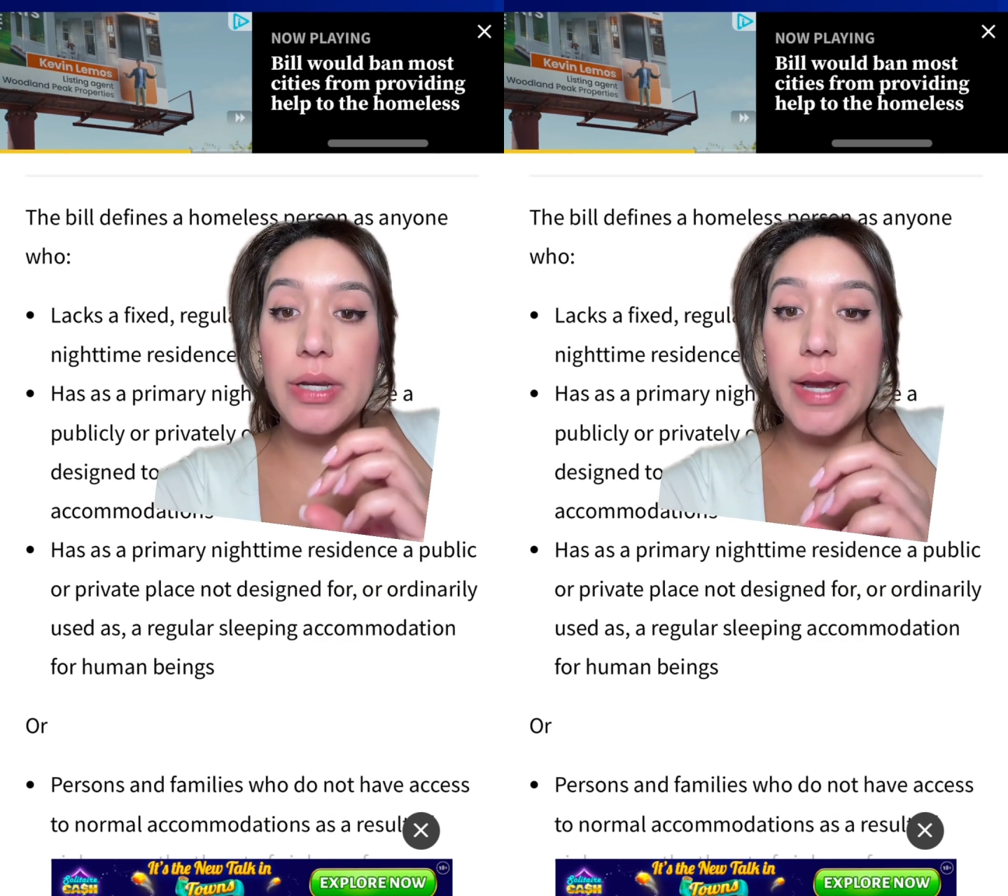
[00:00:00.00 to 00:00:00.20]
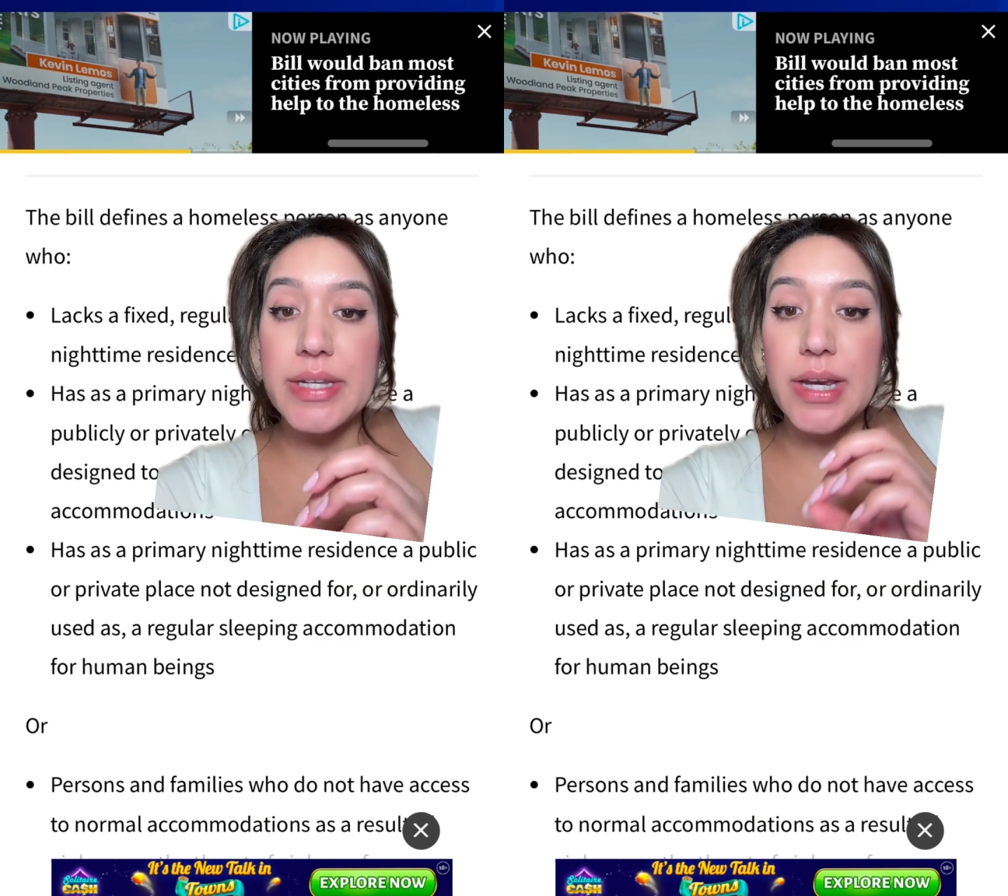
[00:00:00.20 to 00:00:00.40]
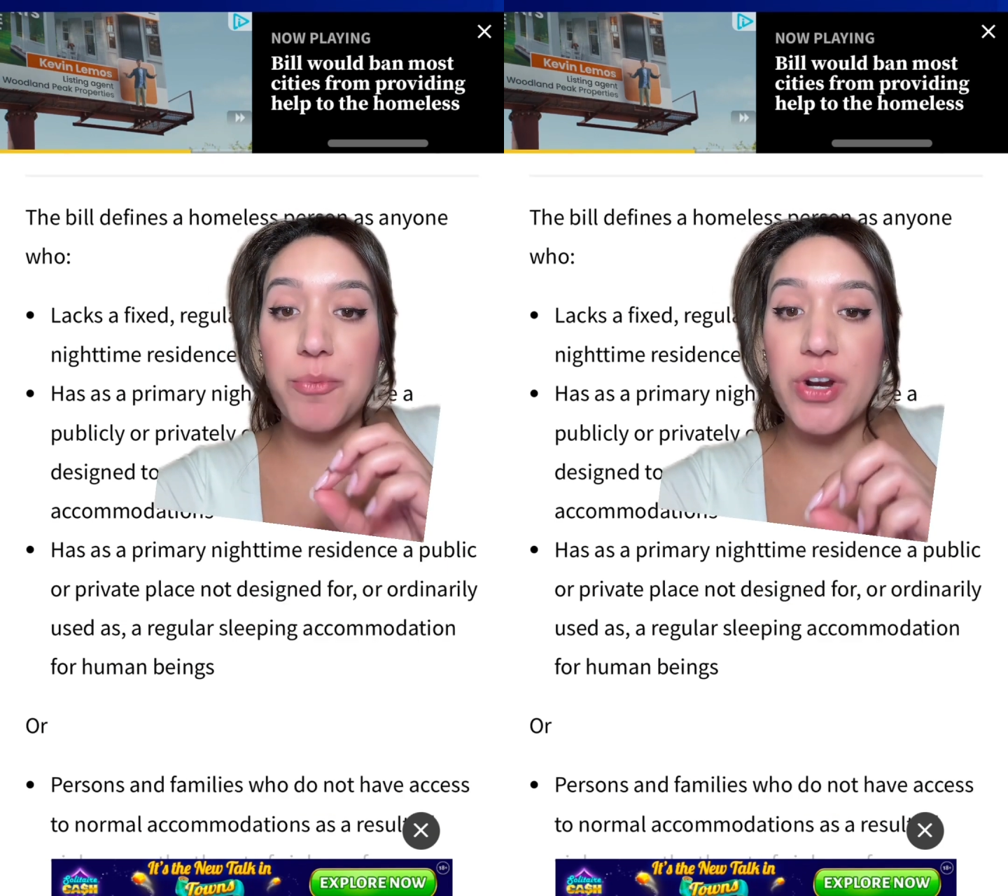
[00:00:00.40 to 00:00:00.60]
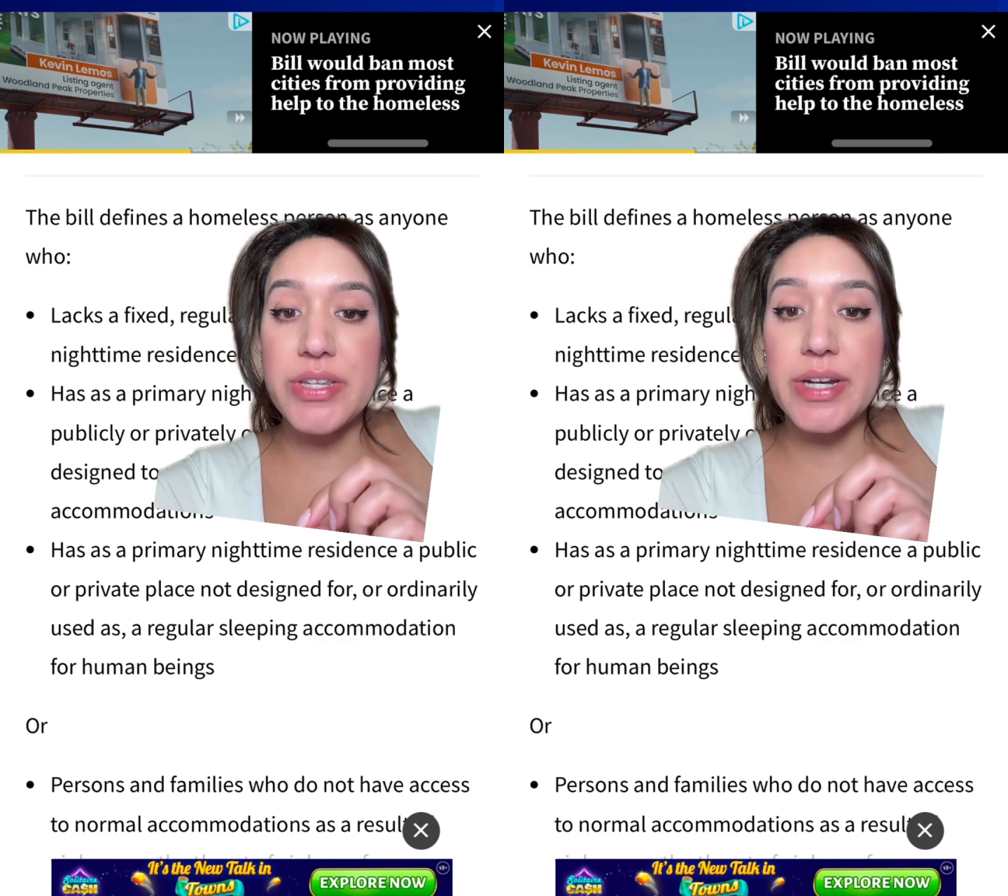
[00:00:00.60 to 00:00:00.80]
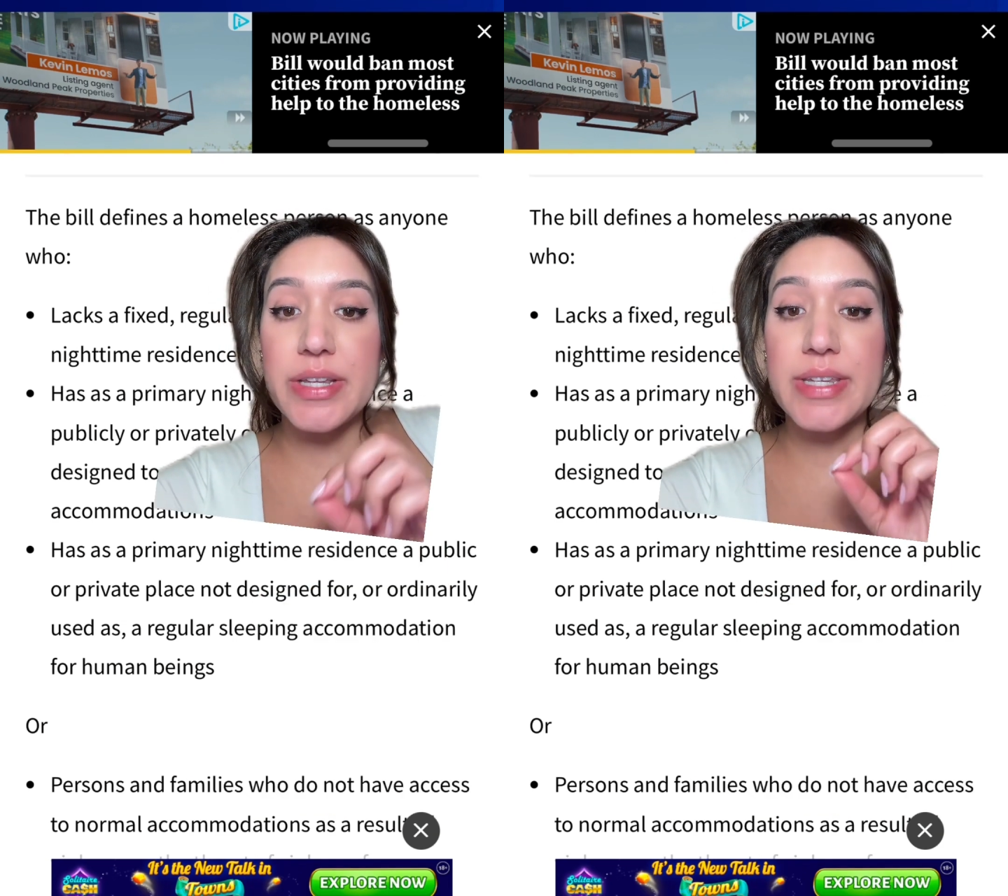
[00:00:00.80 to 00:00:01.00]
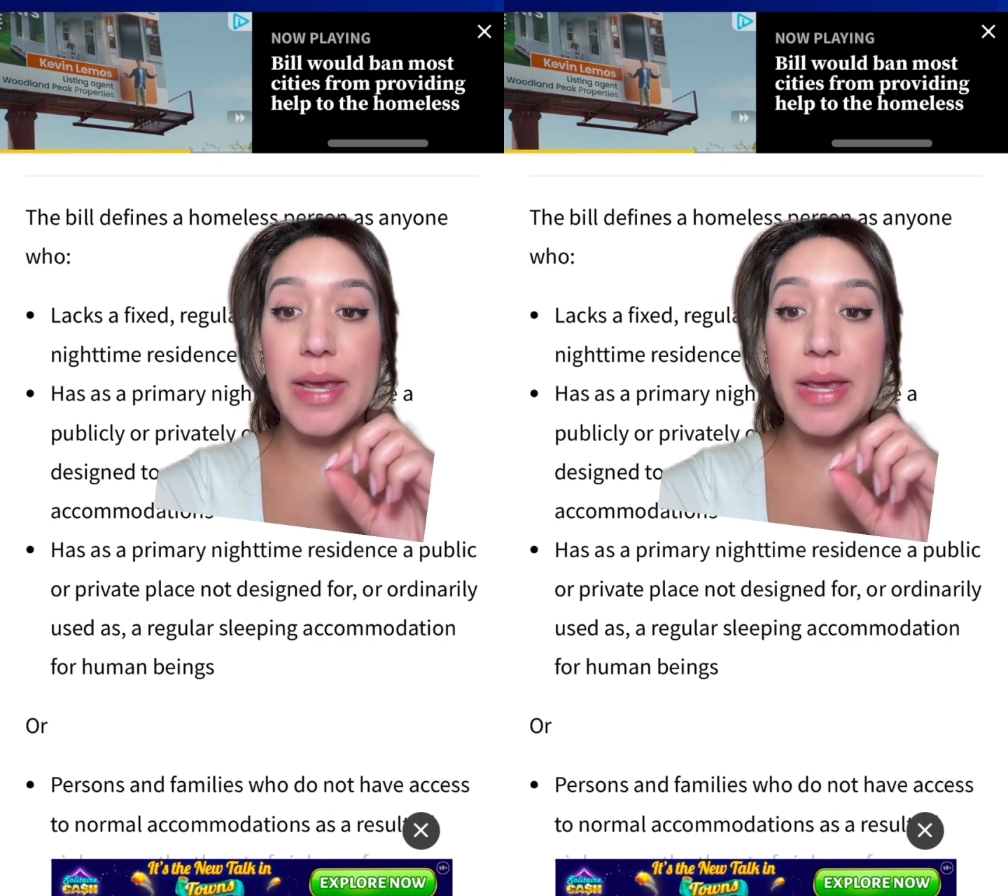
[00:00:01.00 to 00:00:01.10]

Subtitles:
nighttime residence,